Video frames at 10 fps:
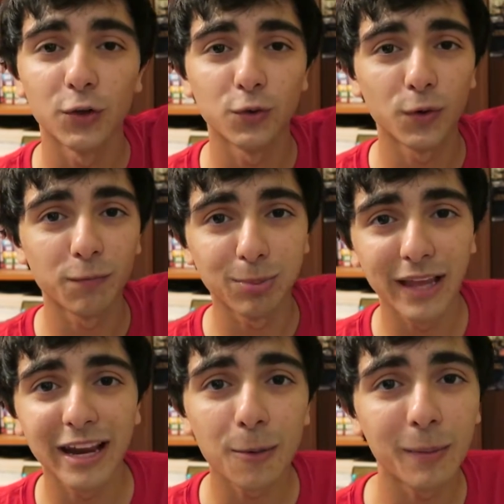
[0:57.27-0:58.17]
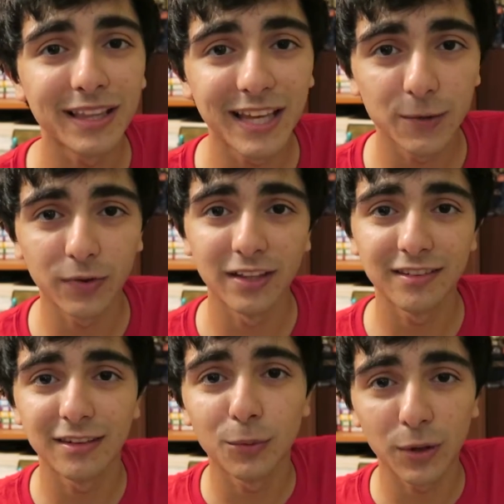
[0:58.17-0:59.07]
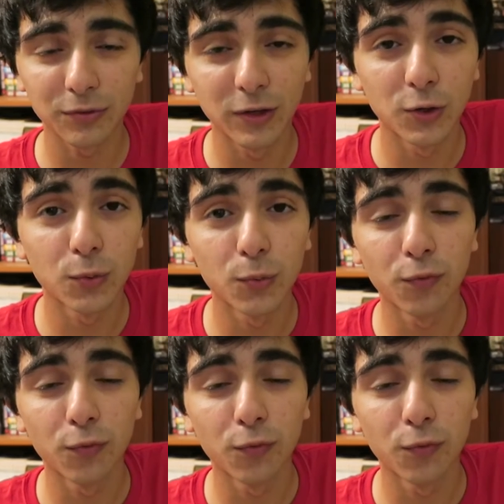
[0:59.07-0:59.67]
sort of plan out my life and see what I was gonna do